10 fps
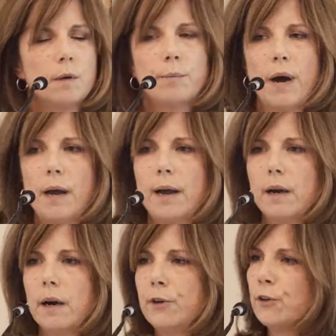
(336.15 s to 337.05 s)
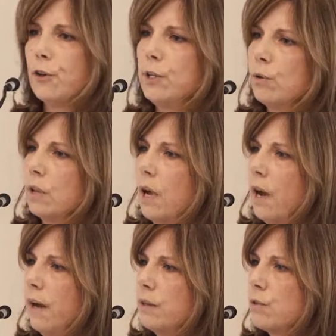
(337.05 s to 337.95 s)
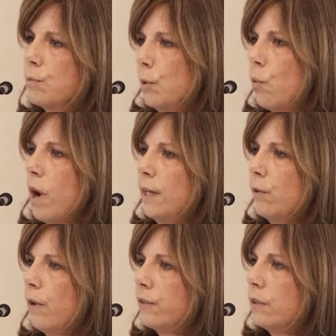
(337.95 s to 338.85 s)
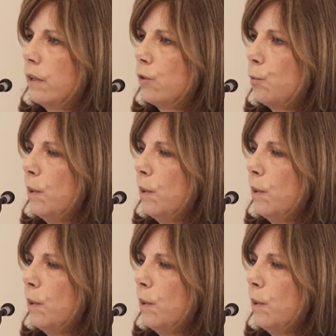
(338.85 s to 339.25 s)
by underutilized Milwaukee residents,